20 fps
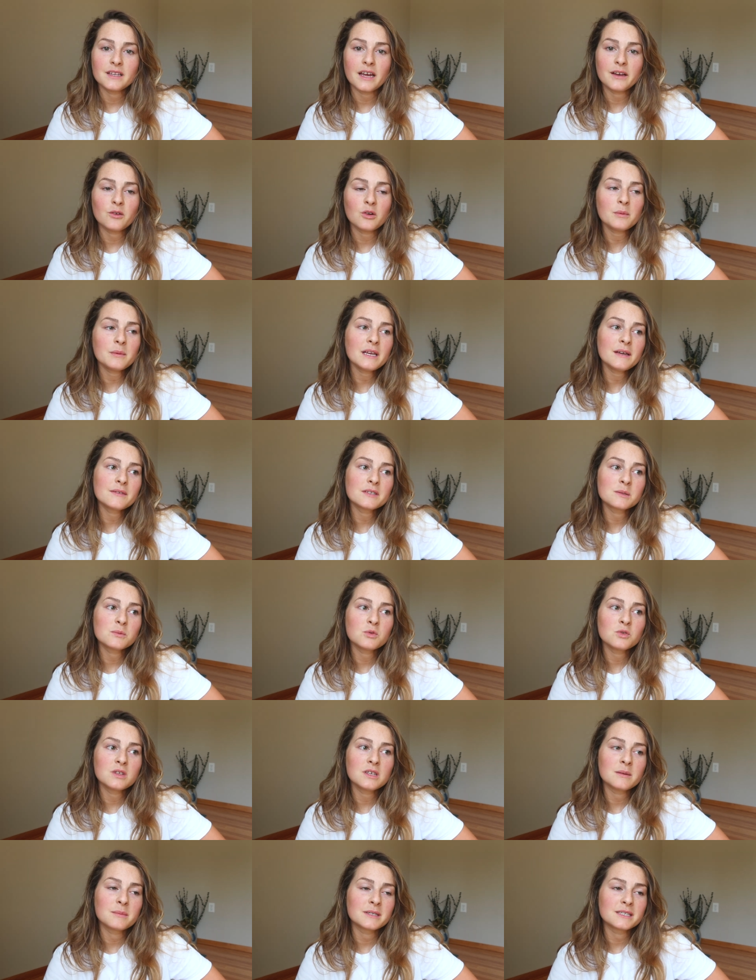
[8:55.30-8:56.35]
I normally have a
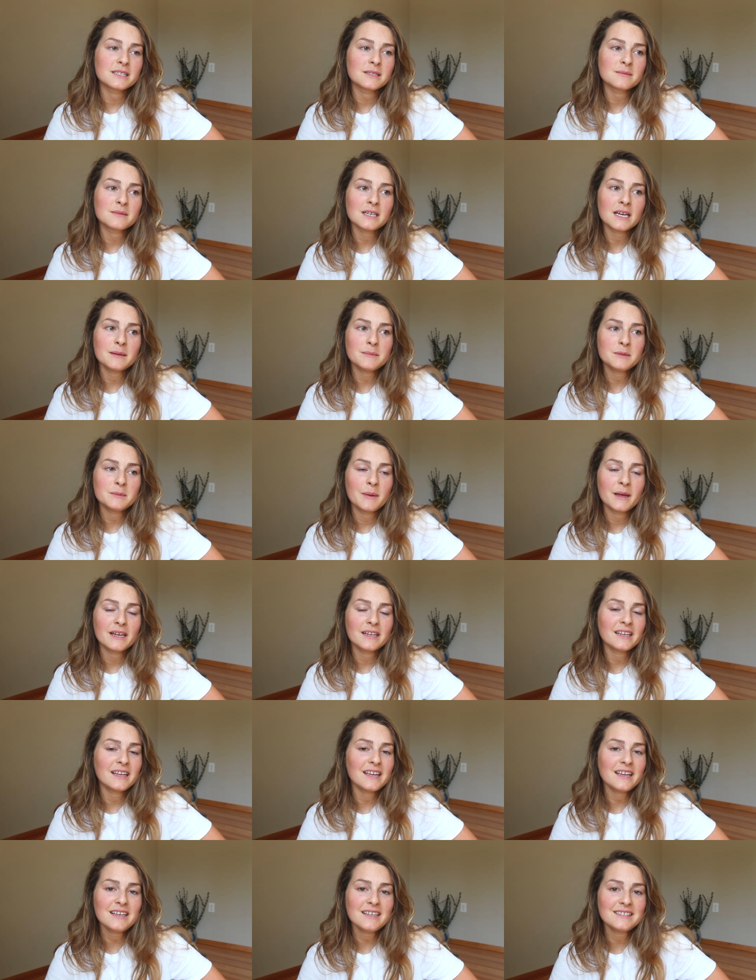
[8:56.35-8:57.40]
smoothie, but sometimes
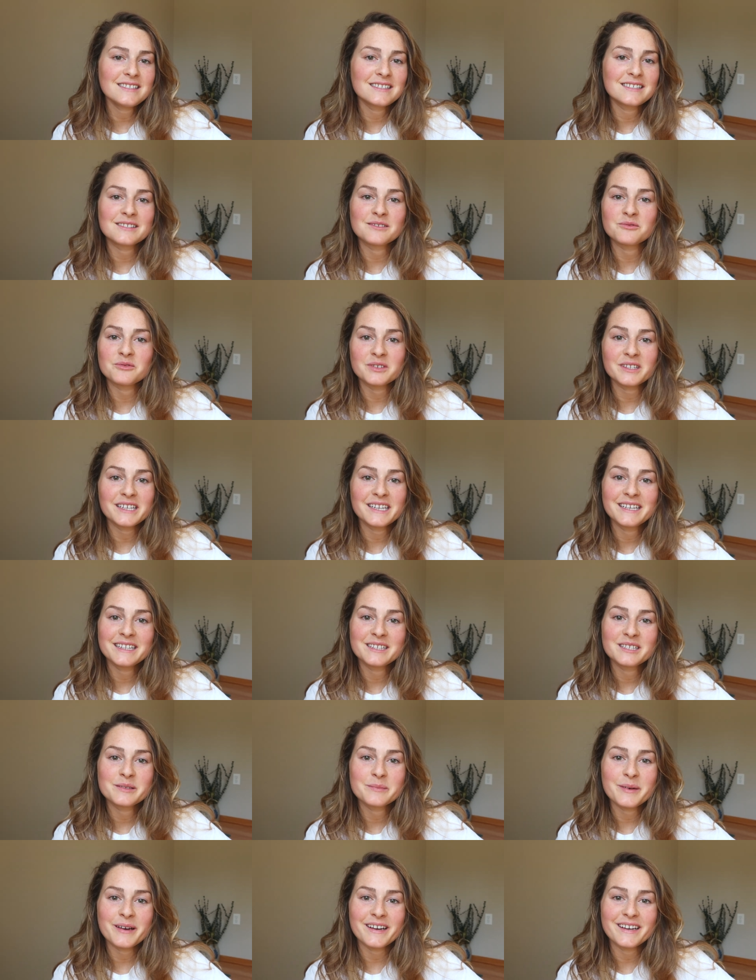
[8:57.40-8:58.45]
pancakes just really hit
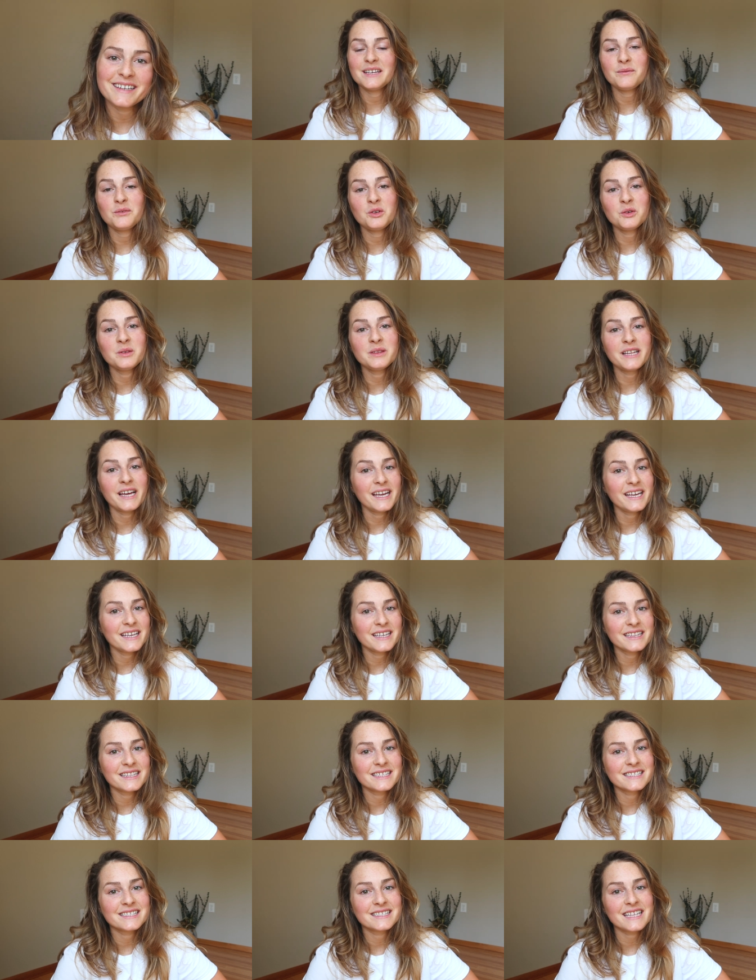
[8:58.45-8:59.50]
the spot. If you
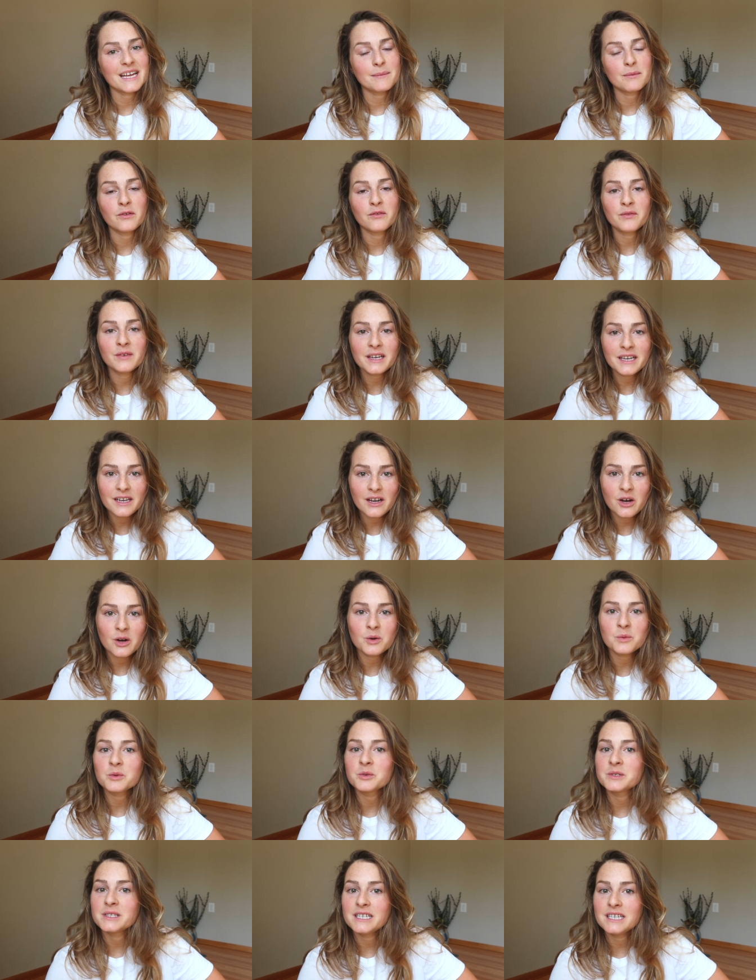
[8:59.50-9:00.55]
like this type of
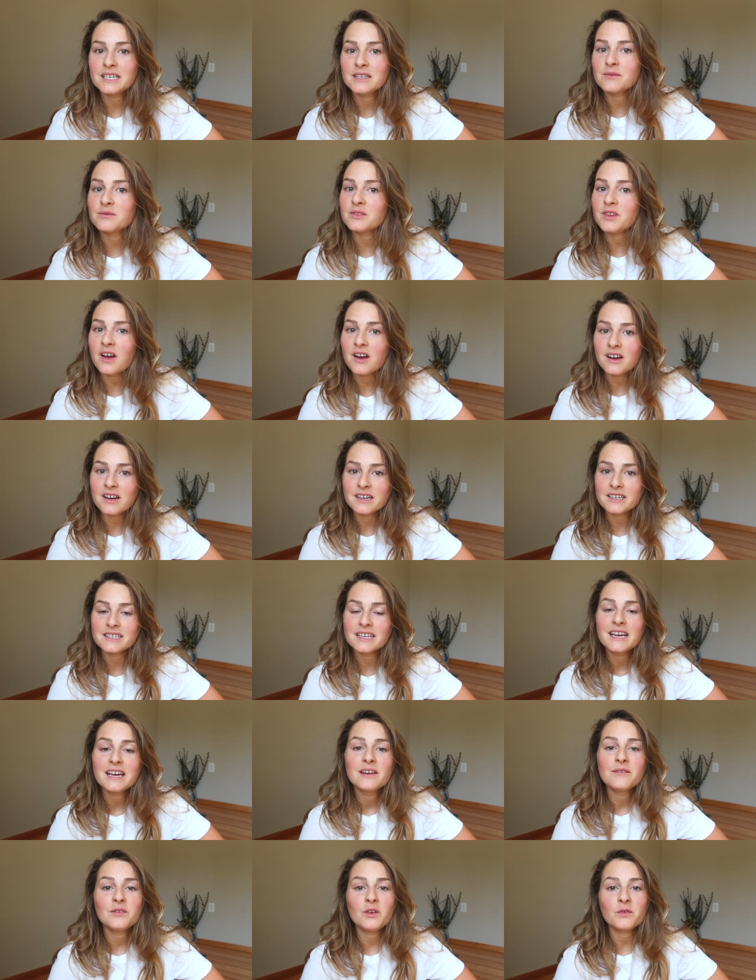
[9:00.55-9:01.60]
video, routine, vlog,
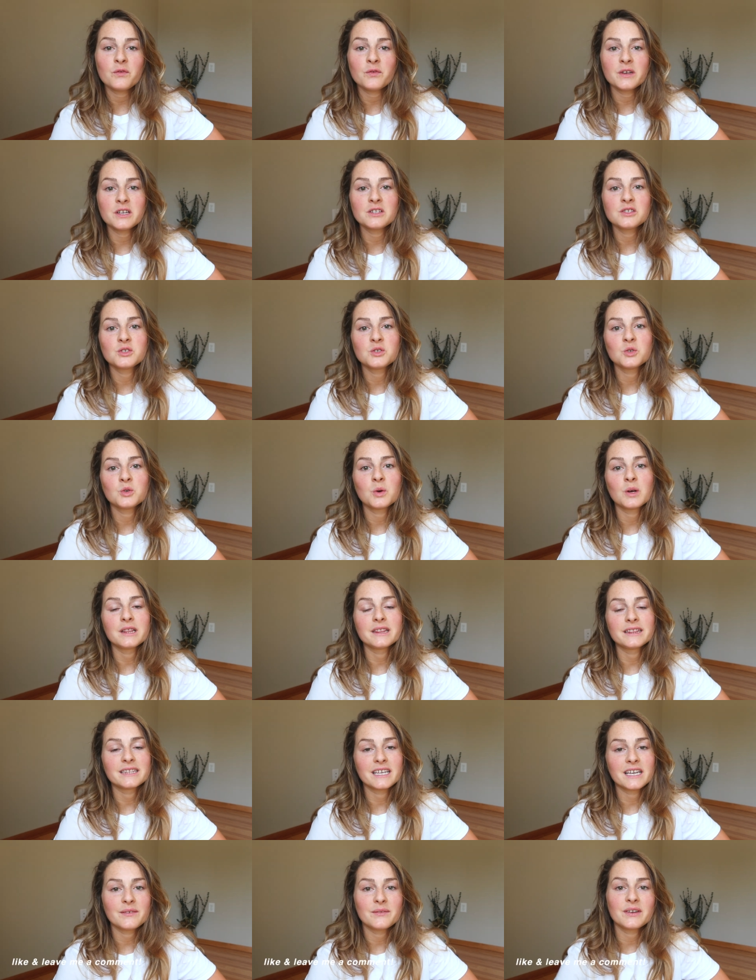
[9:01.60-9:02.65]
feel free
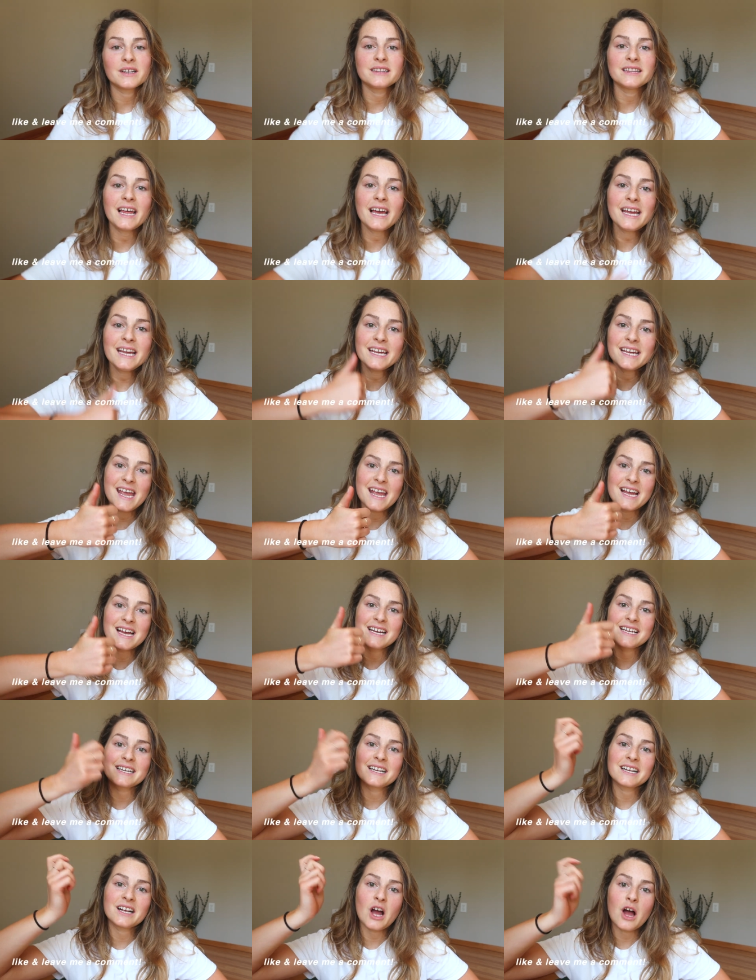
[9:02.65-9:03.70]
to give it a like
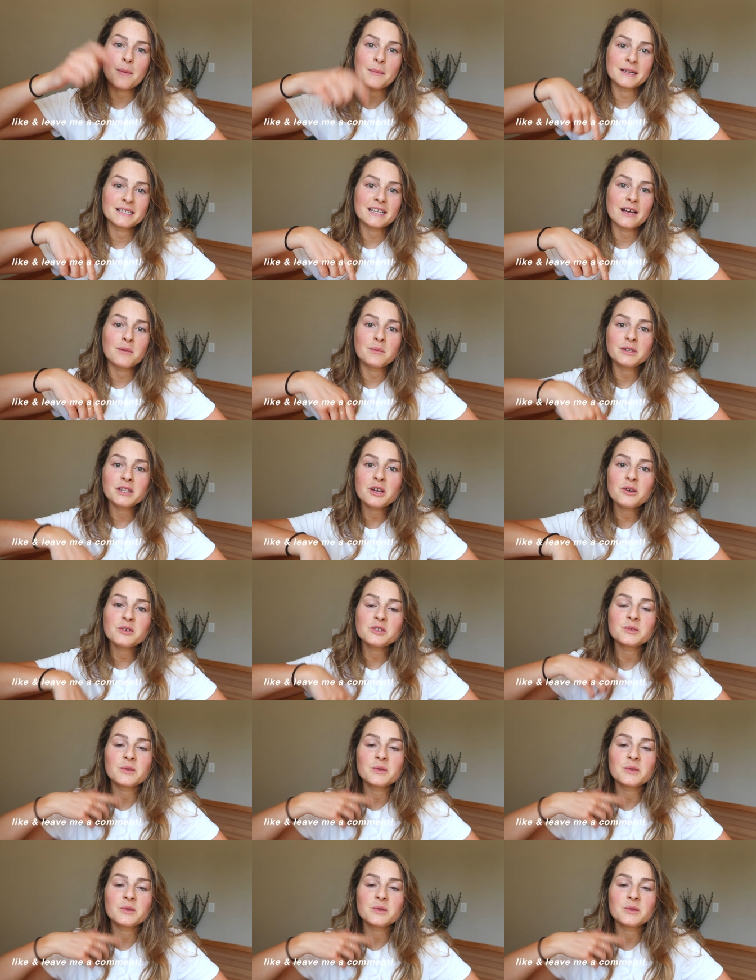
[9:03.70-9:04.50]
and comment down below